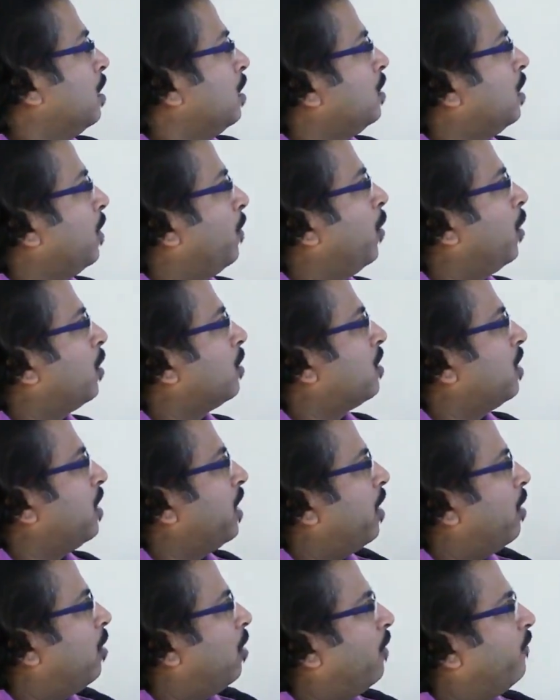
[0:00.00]
The books
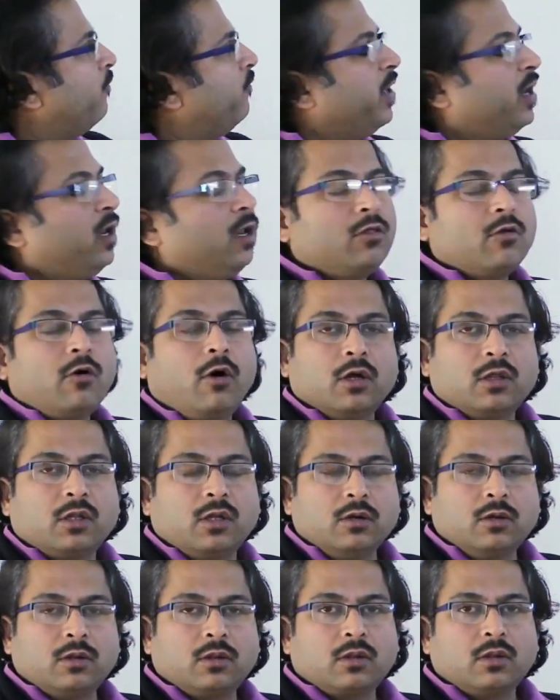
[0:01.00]
of various
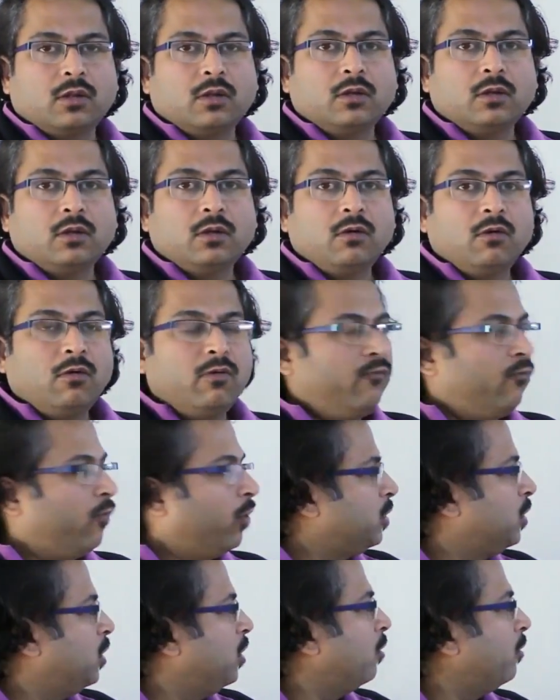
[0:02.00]
authors.
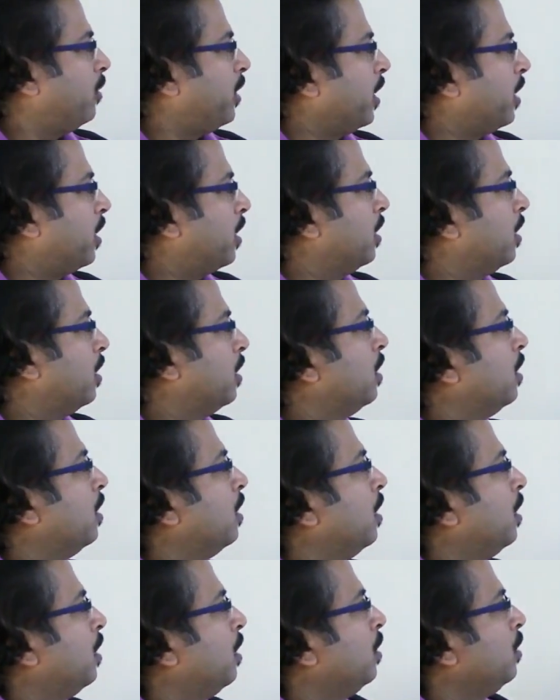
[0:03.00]
For Geotech,
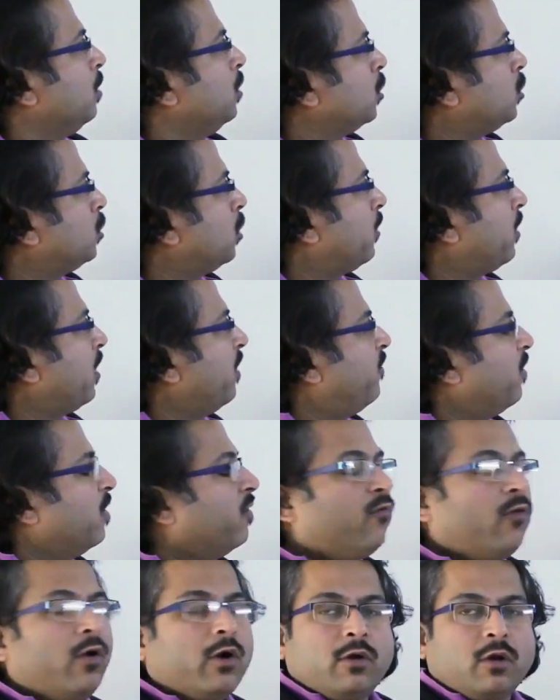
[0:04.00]
you should refer
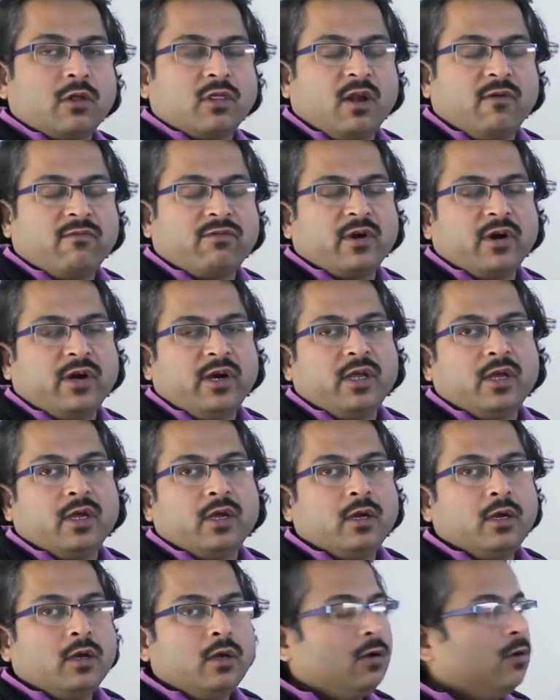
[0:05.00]
for your
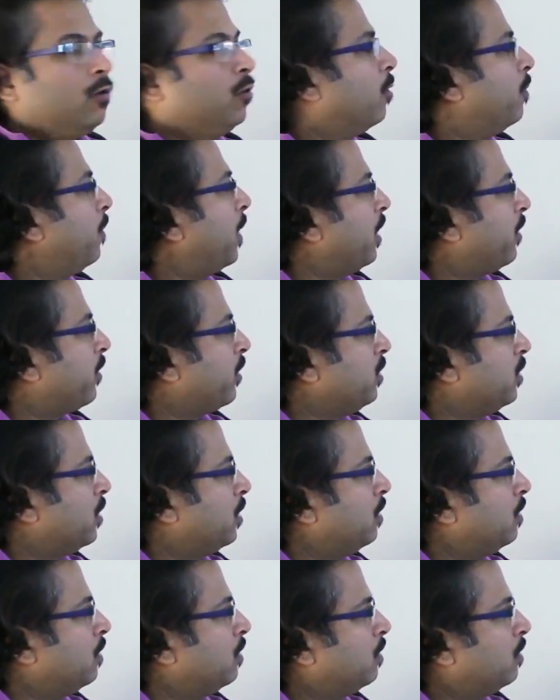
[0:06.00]
self-study Gopal
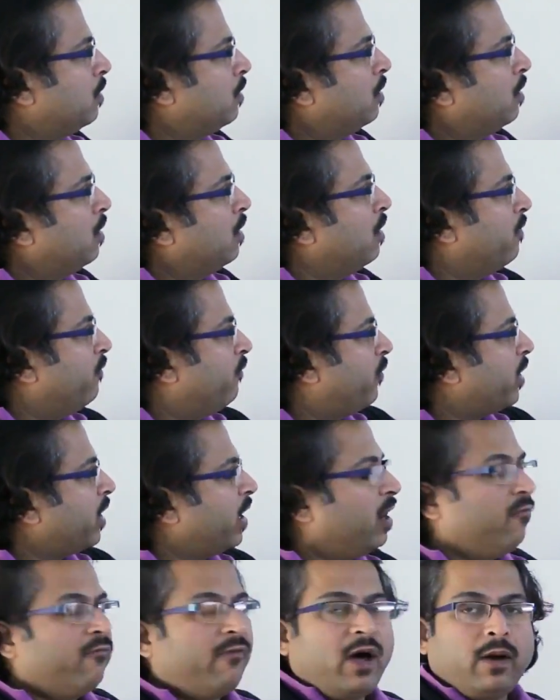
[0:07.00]
Ranjan. For
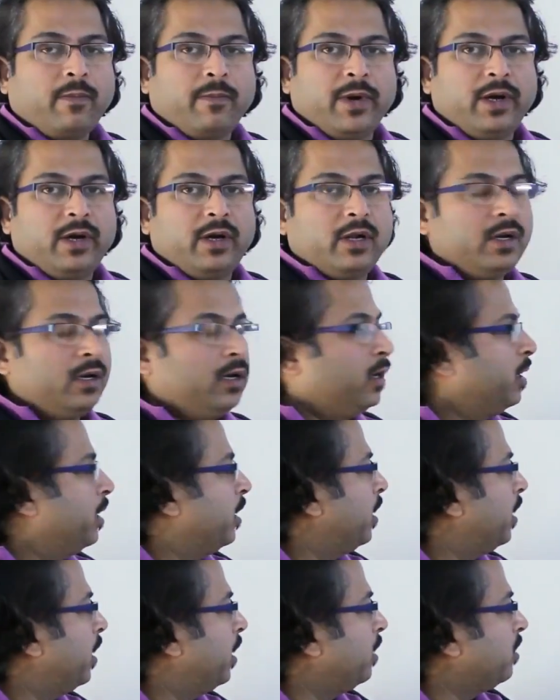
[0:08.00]
environment,
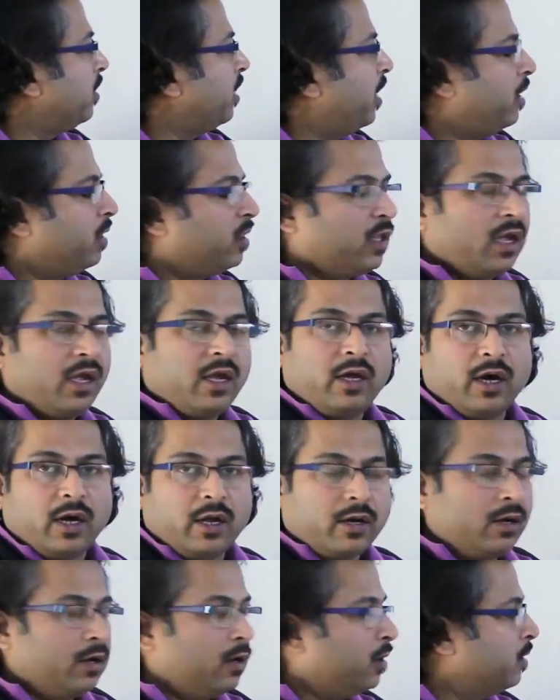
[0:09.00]
it is S.K.
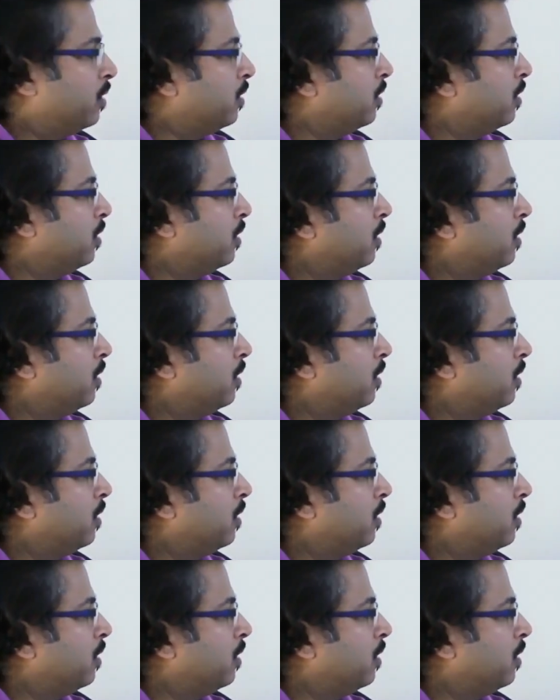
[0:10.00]
Garg.